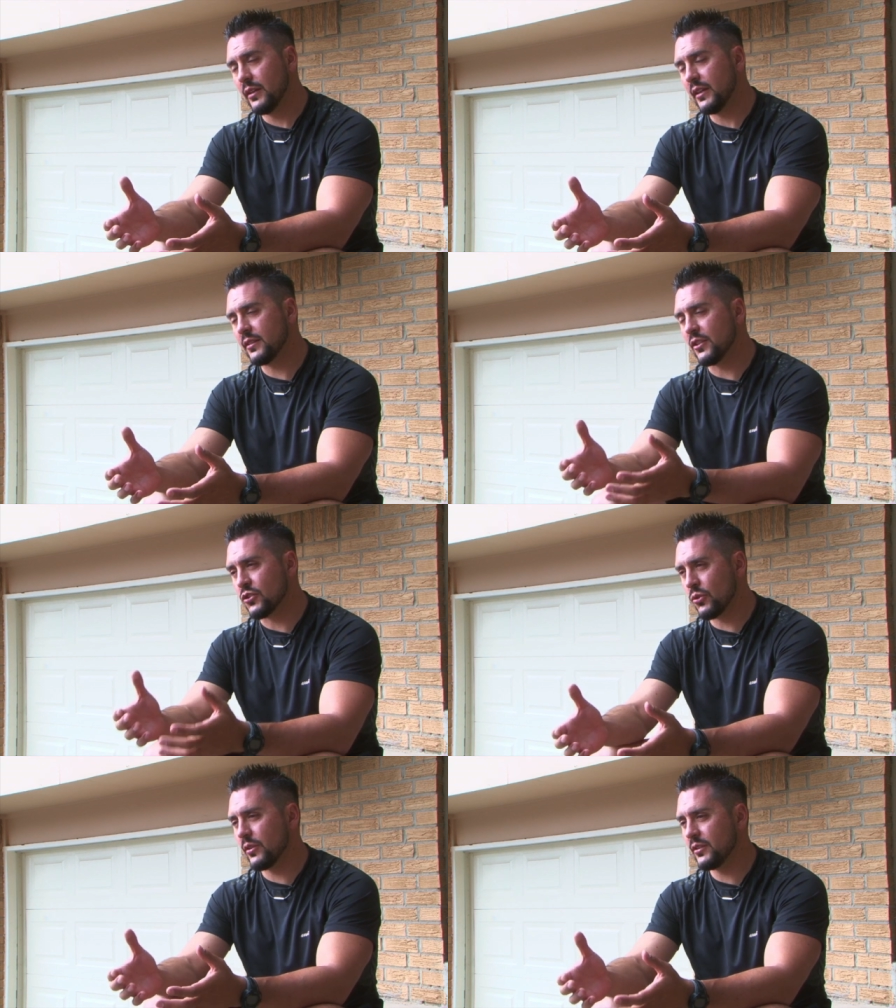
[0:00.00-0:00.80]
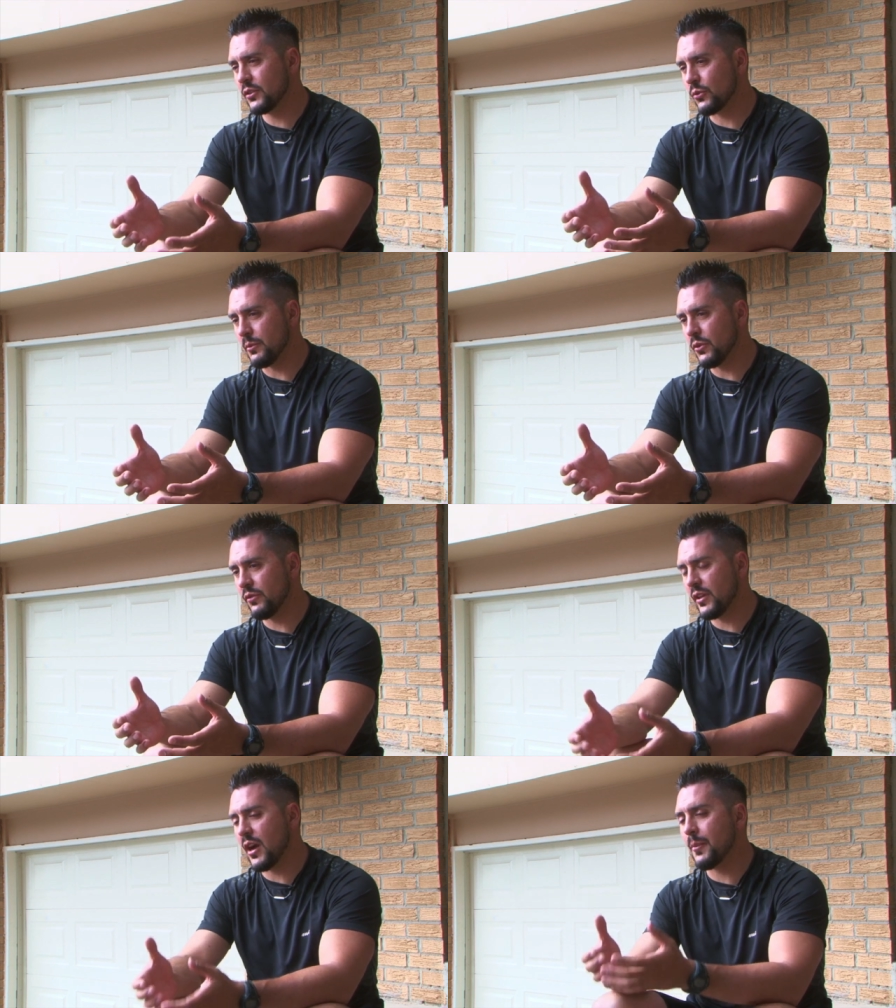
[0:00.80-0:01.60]
It's the choice to
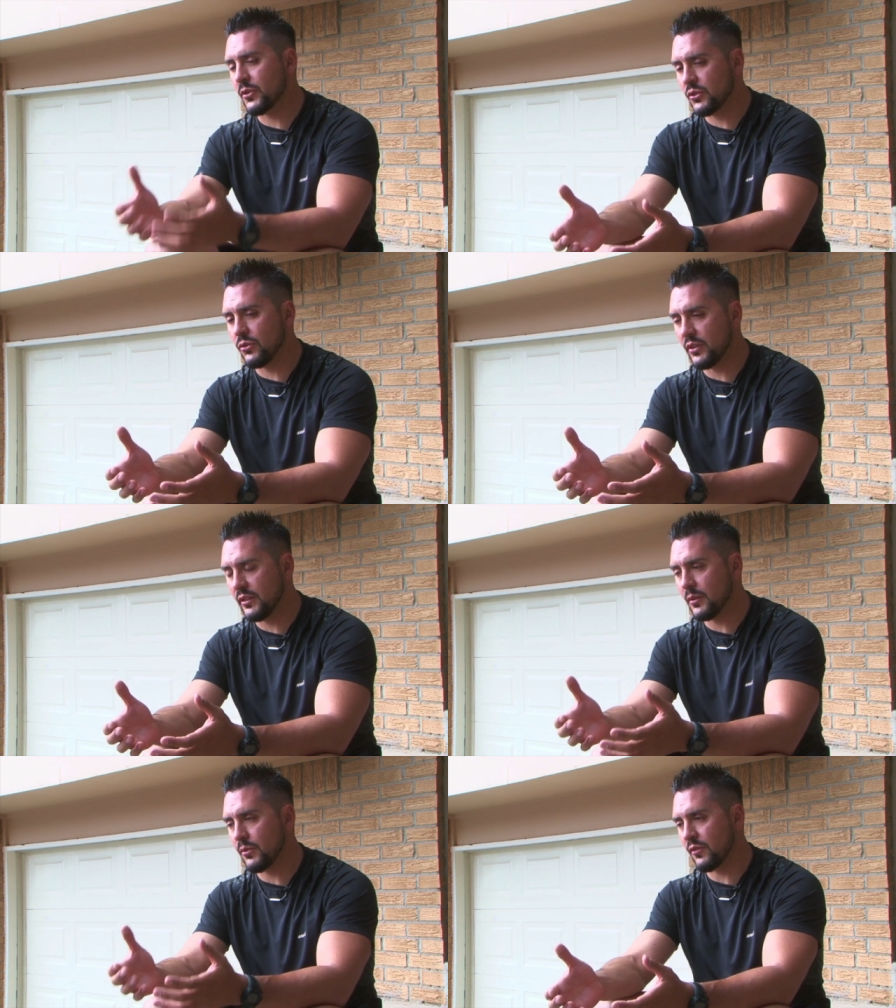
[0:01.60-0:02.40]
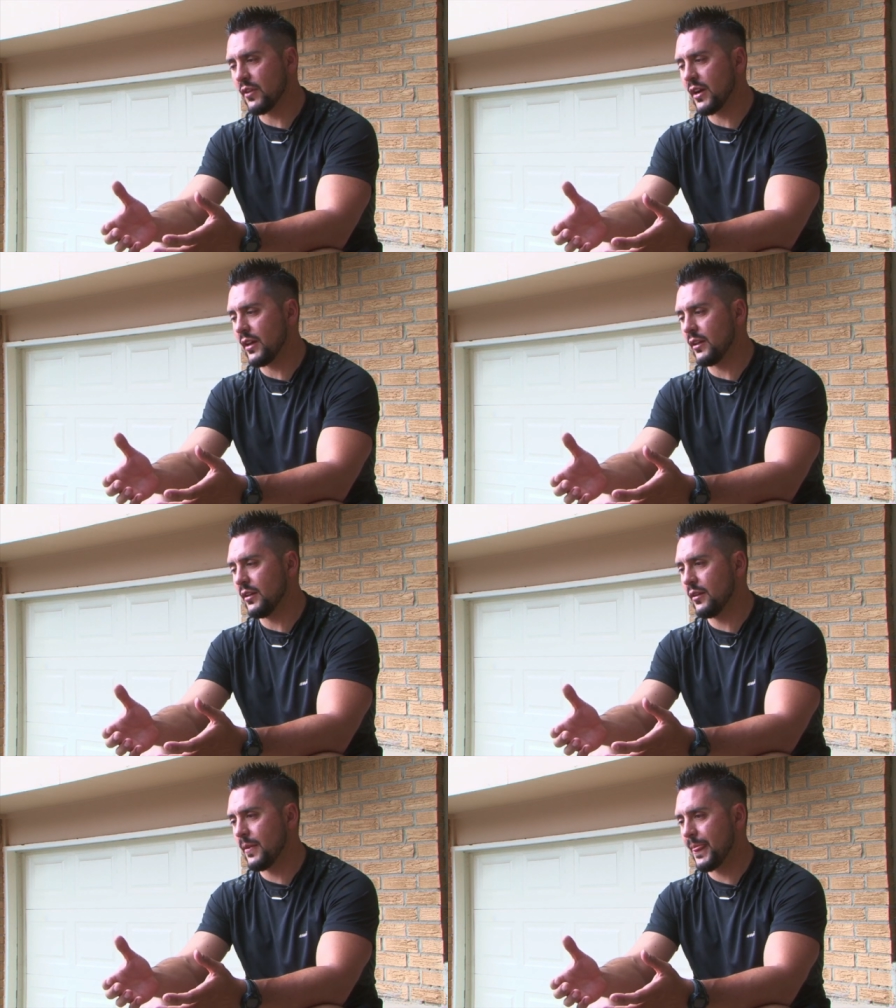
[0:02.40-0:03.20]
remove the opportunity to provide